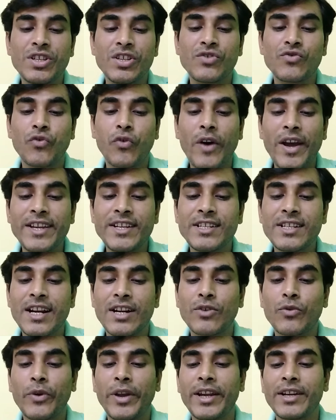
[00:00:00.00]
is white
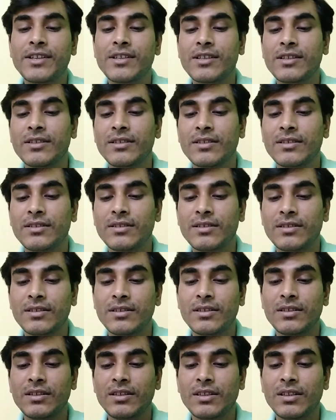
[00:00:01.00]
and wet.
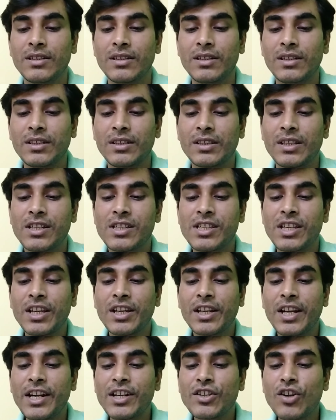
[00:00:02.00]
The
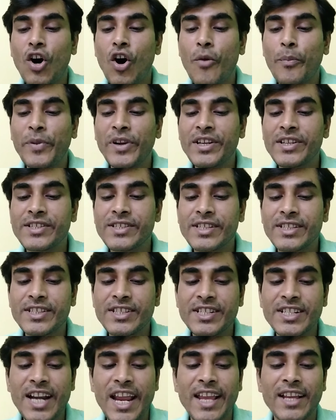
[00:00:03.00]
secret of its
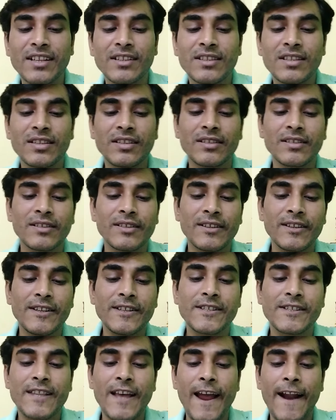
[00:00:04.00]
strength
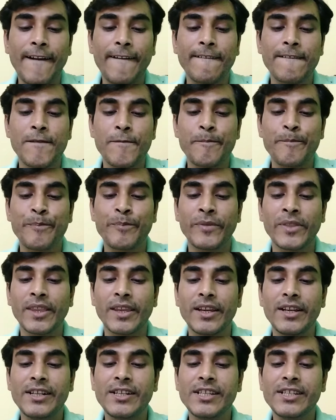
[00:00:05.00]
is that
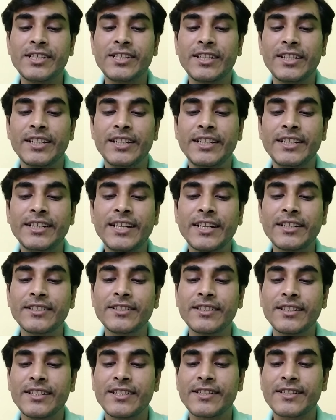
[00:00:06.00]
it is
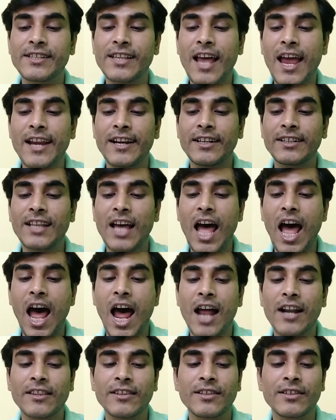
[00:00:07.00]
hidden inside the
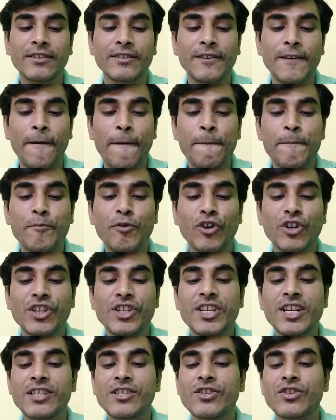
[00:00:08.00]
earth for
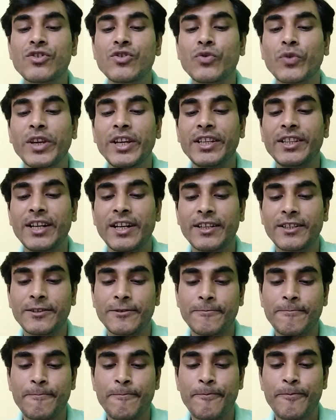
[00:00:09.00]
years together.
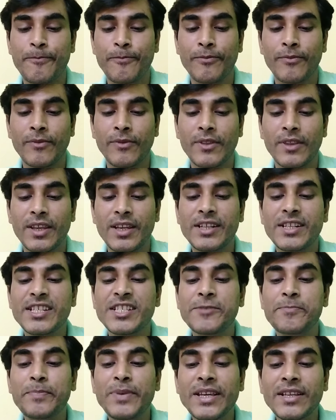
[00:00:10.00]
It
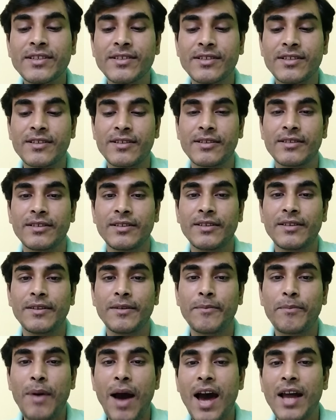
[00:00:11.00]
is fixed
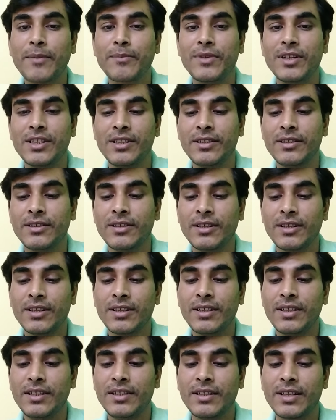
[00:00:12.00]
firmly
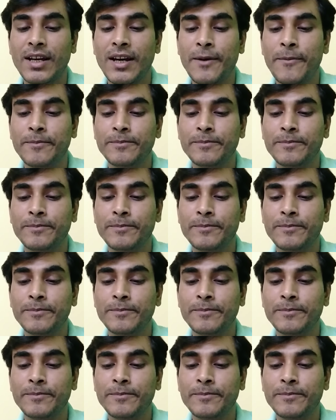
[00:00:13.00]
in the